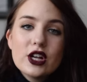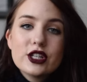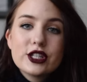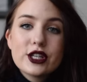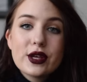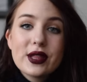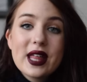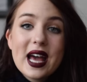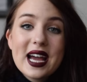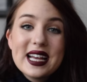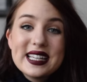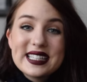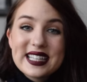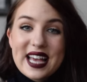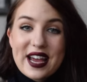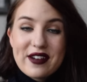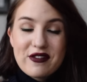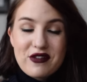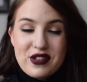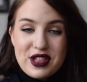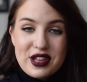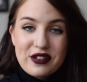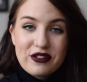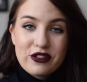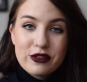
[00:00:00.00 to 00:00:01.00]
So that is
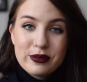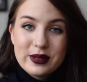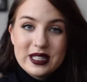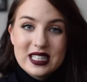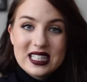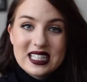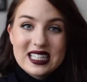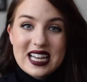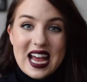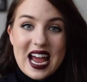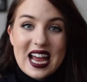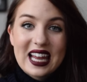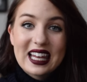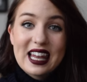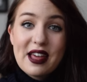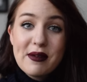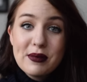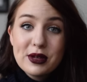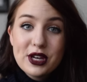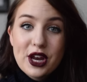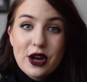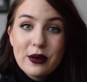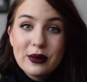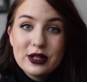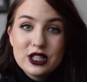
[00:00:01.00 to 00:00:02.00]
everything from me today. Let
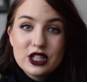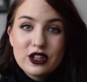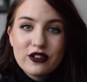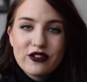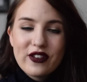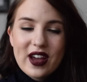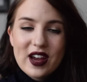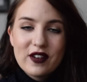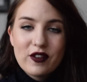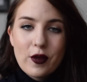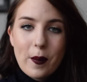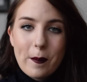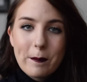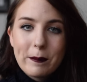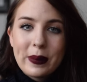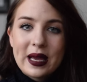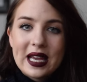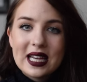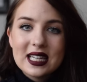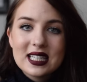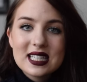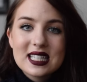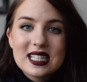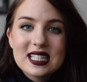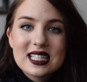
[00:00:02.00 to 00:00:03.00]
me know which your favourite
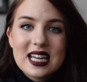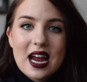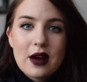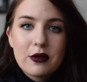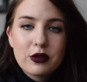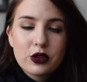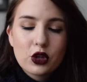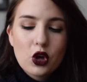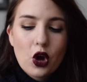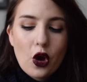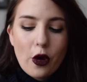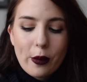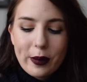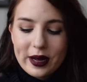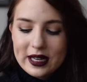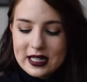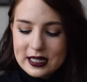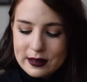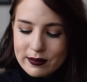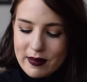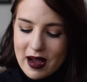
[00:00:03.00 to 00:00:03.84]
bits down in the comments.